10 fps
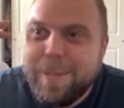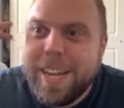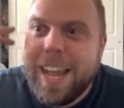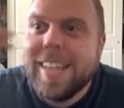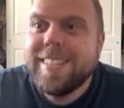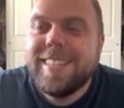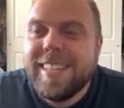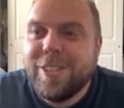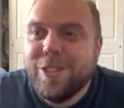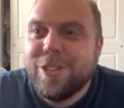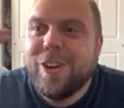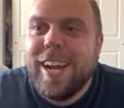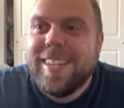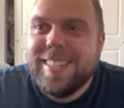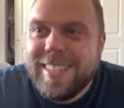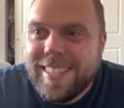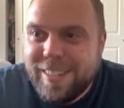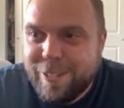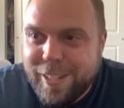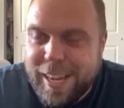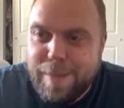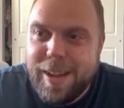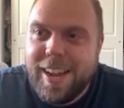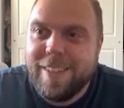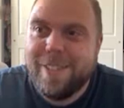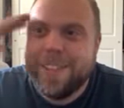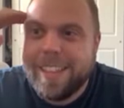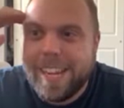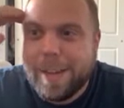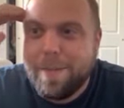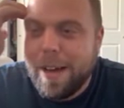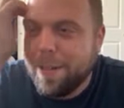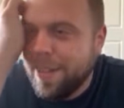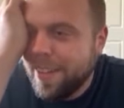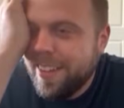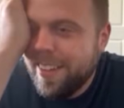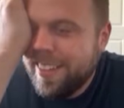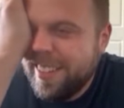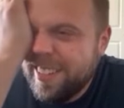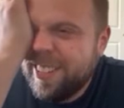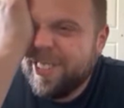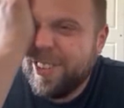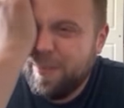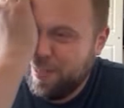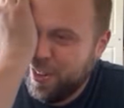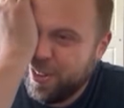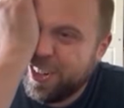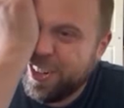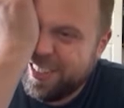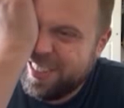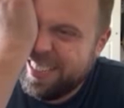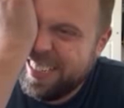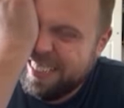me an existential crisis every time I have to think about cryptocurrency.